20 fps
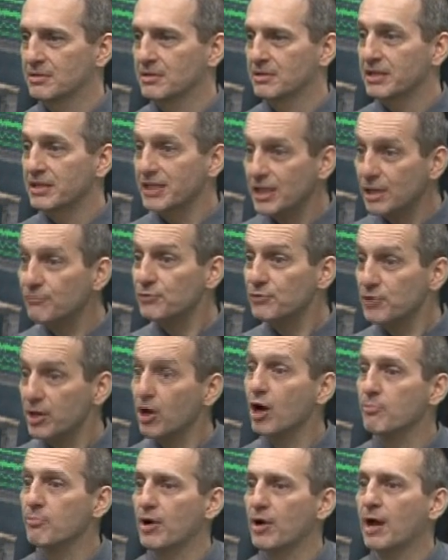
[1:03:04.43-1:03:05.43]
if they
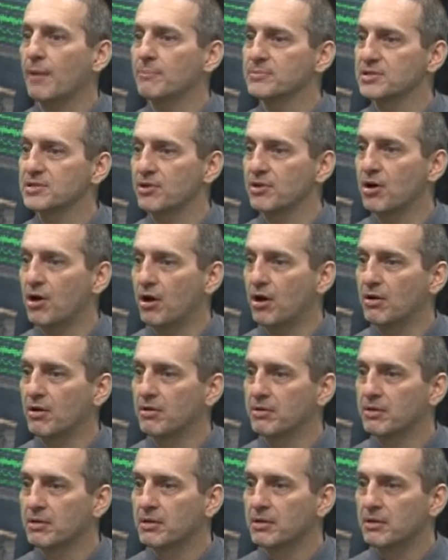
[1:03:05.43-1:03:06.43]
are problems at all,
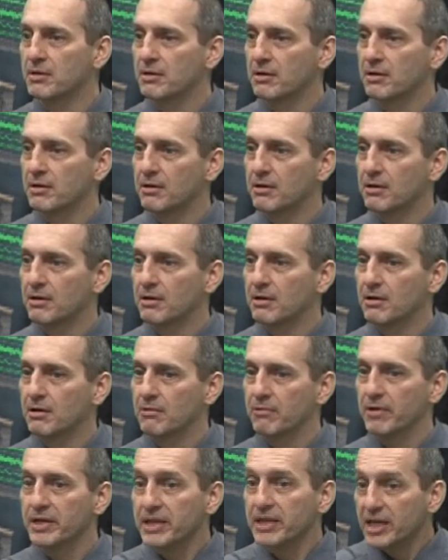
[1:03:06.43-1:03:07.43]

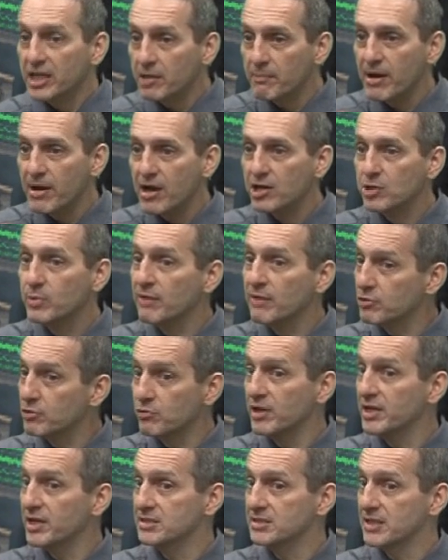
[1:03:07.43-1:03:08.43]
right? In America, we have a
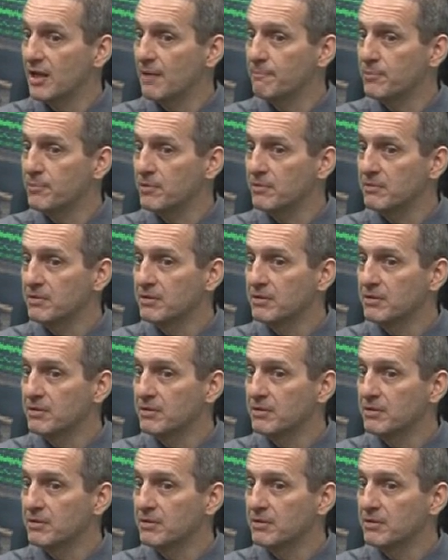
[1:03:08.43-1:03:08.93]
great example.